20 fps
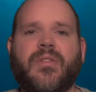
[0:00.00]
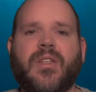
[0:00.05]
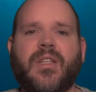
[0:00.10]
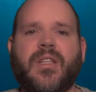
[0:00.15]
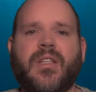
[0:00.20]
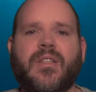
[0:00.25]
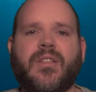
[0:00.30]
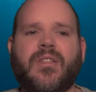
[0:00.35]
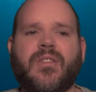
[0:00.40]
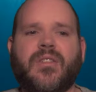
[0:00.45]
it
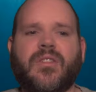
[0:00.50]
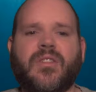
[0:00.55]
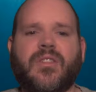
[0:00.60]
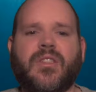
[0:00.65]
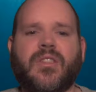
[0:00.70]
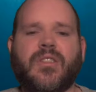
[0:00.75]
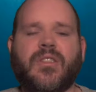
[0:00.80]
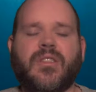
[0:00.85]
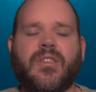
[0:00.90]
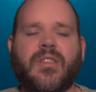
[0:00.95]
is
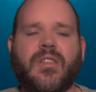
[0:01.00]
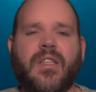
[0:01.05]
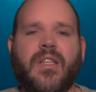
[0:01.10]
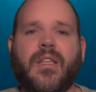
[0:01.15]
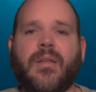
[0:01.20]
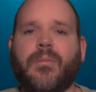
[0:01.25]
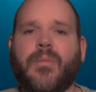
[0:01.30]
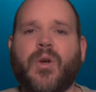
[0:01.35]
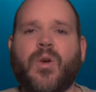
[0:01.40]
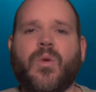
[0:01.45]
just
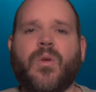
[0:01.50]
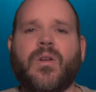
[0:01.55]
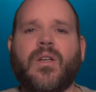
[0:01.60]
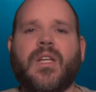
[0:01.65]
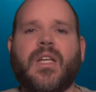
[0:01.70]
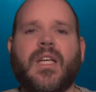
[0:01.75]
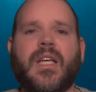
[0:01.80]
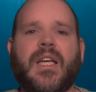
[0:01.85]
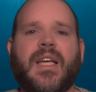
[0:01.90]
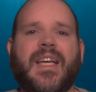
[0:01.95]
emo.
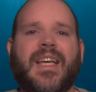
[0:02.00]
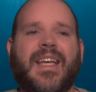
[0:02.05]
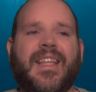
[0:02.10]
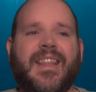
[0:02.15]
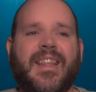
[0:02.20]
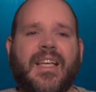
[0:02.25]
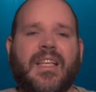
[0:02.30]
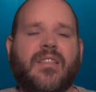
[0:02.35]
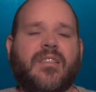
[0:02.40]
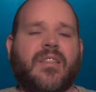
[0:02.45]

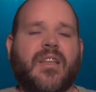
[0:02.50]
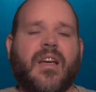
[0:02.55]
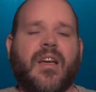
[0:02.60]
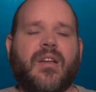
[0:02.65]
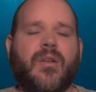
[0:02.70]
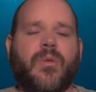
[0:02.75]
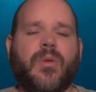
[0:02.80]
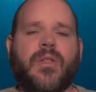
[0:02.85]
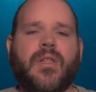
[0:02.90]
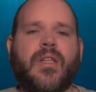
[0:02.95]
That's kind
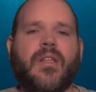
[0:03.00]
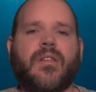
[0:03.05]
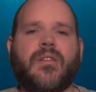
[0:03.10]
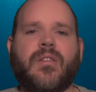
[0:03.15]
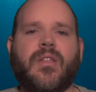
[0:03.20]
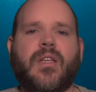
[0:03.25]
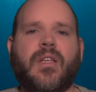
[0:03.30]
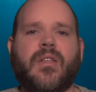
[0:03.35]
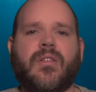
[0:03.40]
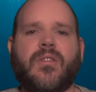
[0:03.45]
of what this
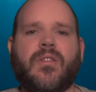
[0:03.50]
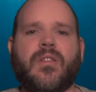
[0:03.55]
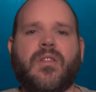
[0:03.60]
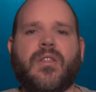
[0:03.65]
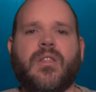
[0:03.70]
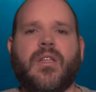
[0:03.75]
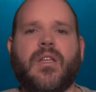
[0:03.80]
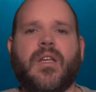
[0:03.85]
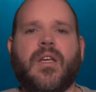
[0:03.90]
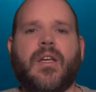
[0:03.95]
is.
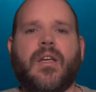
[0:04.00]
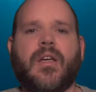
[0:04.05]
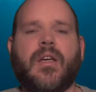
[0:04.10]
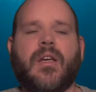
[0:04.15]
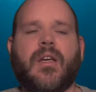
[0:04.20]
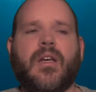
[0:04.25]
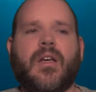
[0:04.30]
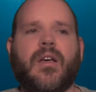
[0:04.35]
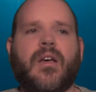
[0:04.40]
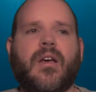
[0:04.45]

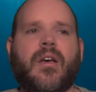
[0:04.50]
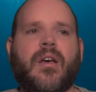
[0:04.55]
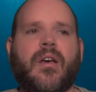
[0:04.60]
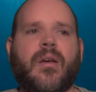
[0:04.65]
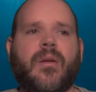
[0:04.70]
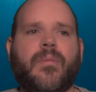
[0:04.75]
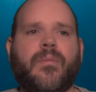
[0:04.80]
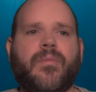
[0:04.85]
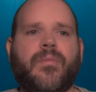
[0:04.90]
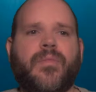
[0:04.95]

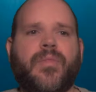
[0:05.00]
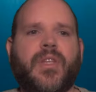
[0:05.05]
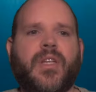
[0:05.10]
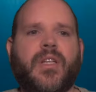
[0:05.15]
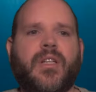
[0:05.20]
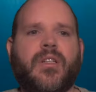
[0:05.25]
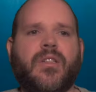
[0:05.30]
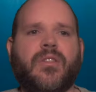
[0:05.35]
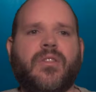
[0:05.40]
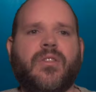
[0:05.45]

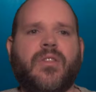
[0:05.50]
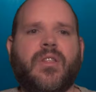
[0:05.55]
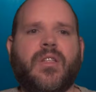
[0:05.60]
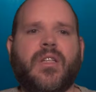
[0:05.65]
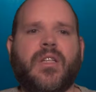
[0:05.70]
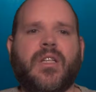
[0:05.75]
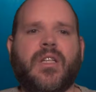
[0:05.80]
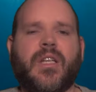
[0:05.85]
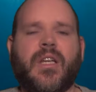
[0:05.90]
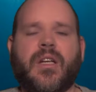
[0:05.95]
There's
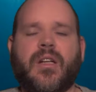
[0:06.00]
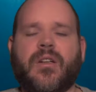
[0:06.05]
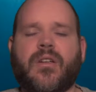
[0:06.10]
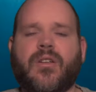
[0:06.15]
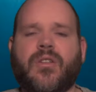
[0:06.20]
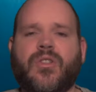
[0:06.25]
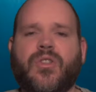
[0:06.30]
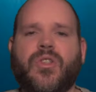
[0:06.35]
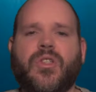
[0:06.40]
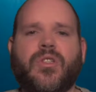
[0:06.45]
the character
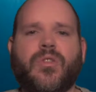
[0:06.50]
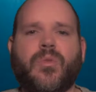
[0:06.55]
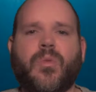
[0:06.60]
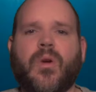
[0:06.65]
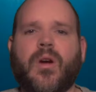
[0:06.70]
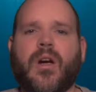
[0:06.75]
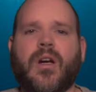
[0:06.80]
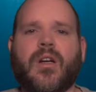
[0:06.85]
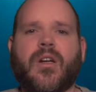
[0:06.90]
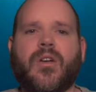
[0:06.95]
Trish
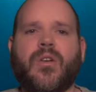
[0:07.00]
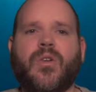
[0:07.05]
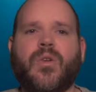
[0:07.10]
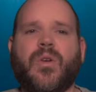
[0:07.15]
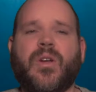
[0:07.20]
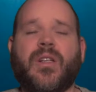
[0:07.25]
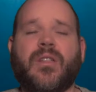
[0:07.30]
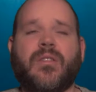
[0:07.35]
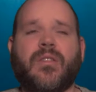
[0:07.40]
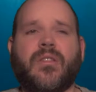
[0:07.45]
Walker, who
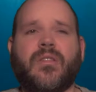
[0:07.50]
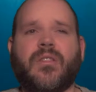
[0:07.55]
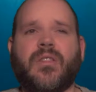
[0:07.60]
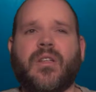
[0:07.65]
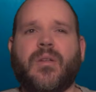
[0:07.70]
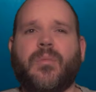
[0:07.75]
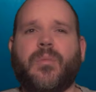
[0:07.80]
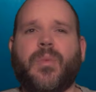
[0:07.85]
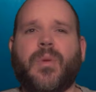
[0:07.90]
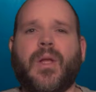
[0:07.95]
has a
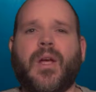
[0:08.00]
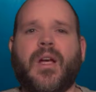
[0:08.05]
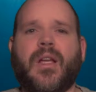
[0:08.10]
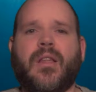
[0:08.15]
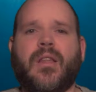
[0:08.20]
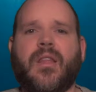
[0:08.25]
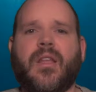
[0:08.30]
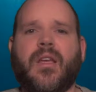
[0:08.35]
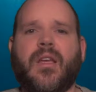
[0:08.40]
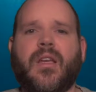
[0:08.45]

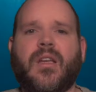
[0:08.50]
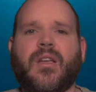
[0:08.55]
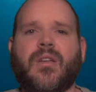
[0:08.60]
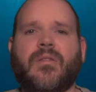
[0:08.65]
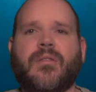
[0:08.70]
subplot that